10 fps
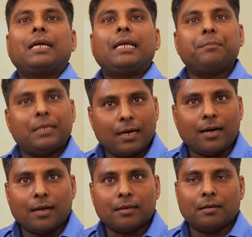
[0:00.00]
in
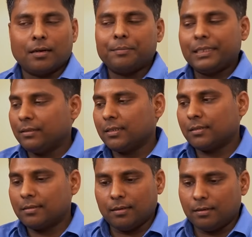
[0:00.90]
Bihar,
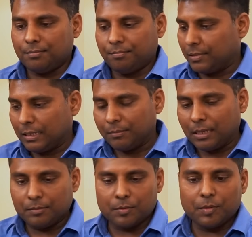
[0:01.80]
just
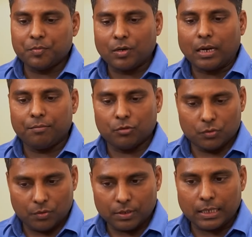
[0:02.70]
sometimes before I was
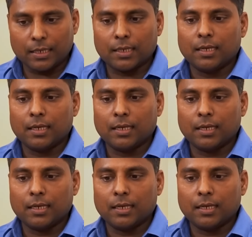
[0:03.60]
looking,